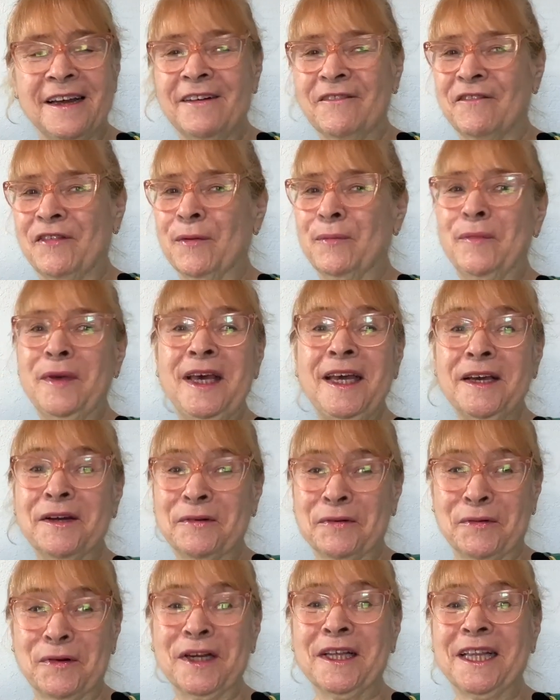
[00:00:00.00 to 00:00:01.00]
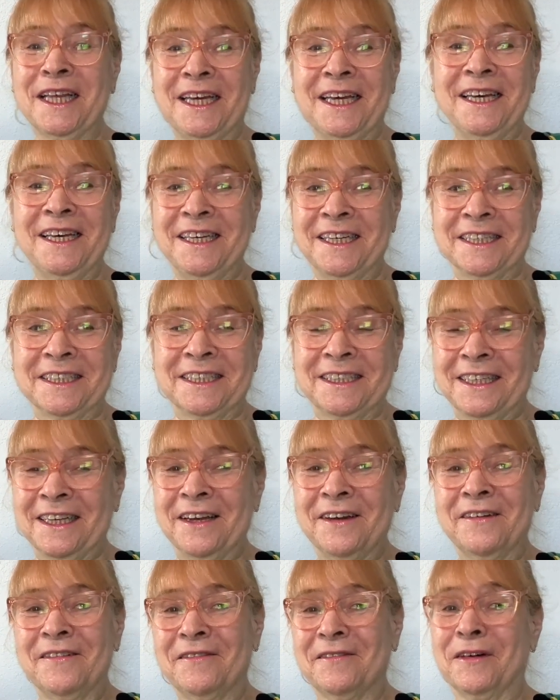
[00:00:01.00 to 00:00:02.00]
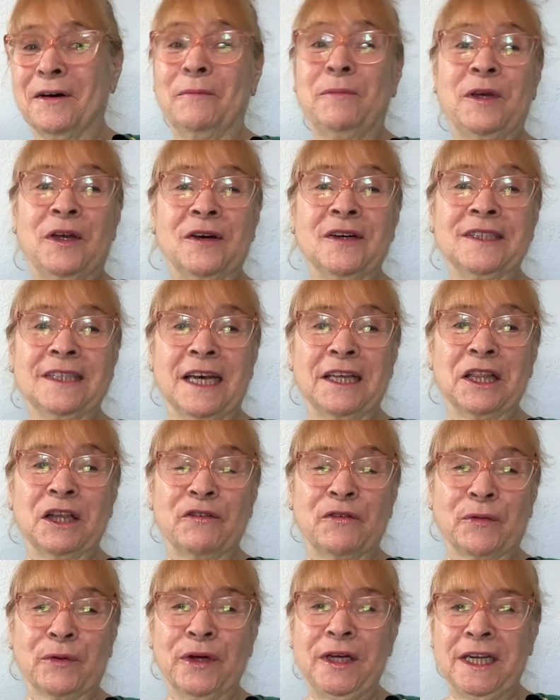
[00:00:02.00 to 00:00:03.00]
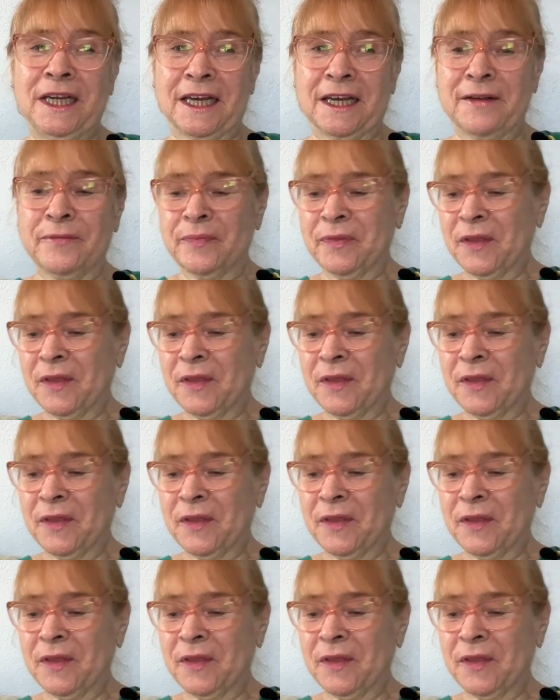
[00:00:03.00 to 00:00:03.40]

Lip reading: For me, it really is. Well, because I love reading.